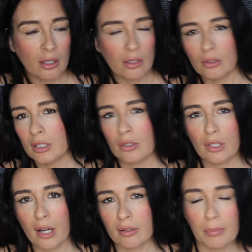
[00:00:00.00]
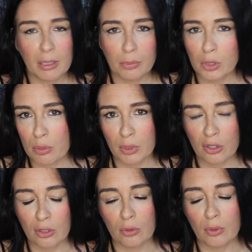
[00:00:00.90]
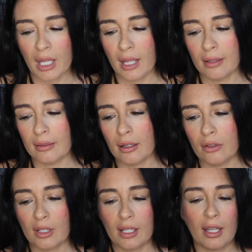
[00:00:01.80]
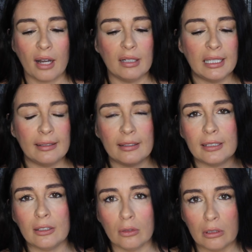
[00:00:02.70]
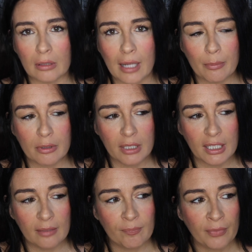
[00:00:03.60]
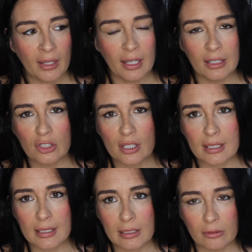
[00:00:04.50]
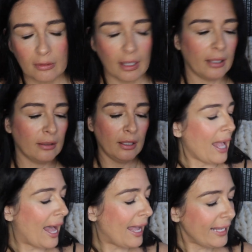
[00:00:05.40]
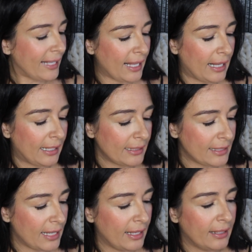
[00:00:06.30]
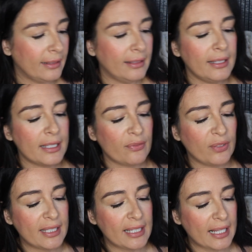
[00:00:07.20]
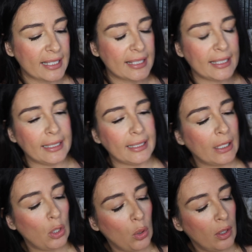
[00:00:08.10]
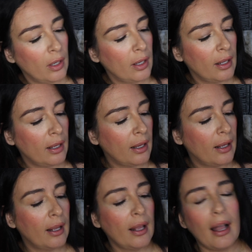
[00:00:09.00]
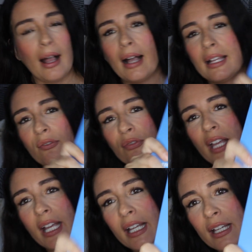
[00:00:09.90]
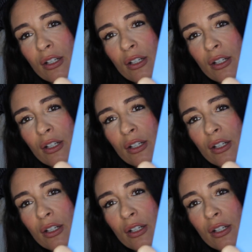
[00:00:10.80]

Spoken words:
you don't need to carry big books with you and you can carry literally all your library and just this little thing. I got this fantastic agave